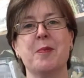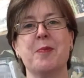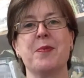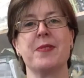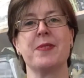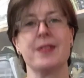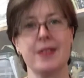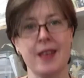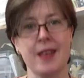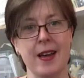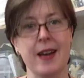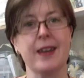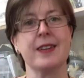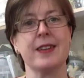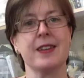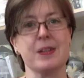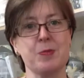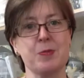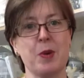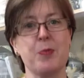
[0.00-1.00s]
That
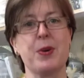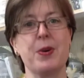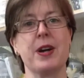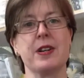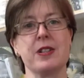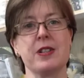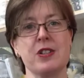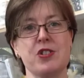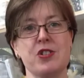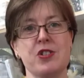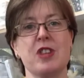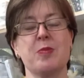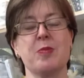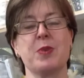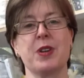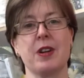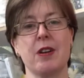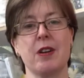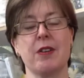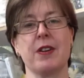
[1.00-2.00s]
is my proudest achievement
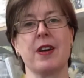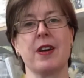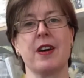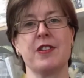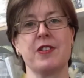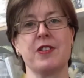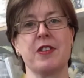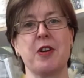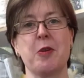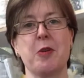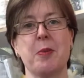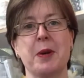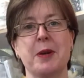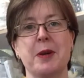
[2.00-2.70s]
with colonic hydrotherapy.